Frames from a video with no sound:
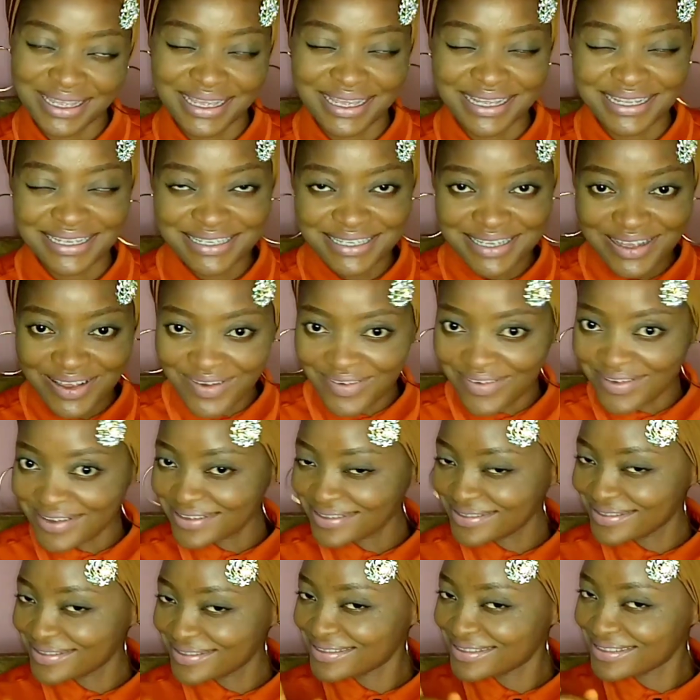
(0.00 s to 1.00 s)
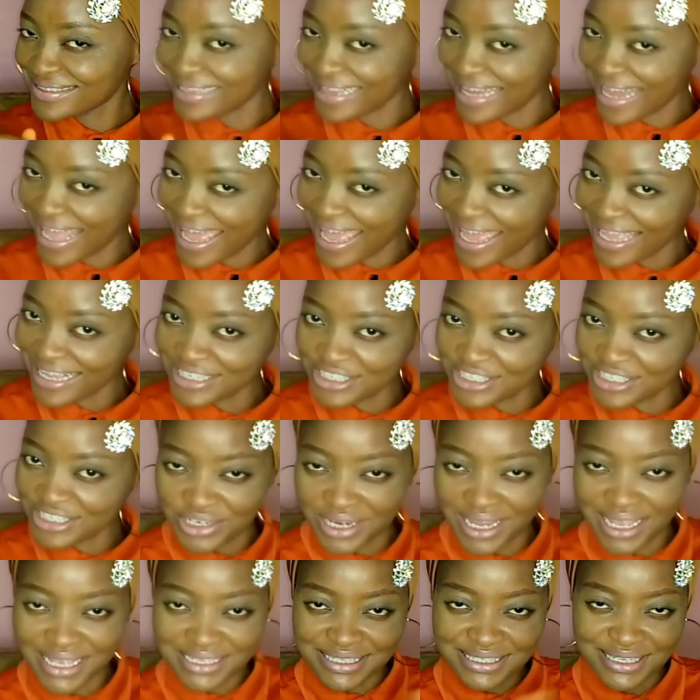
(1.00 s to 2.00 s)
So, like,
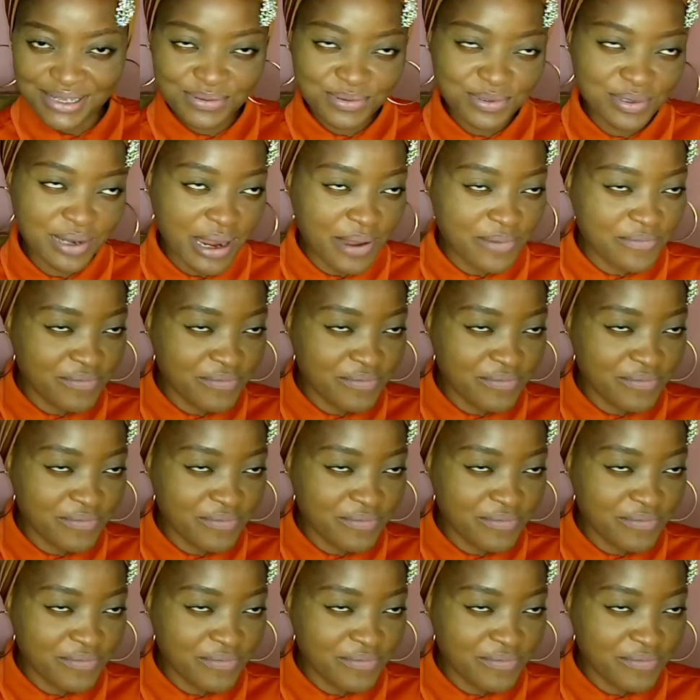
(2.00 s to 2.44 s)
share, subscribe,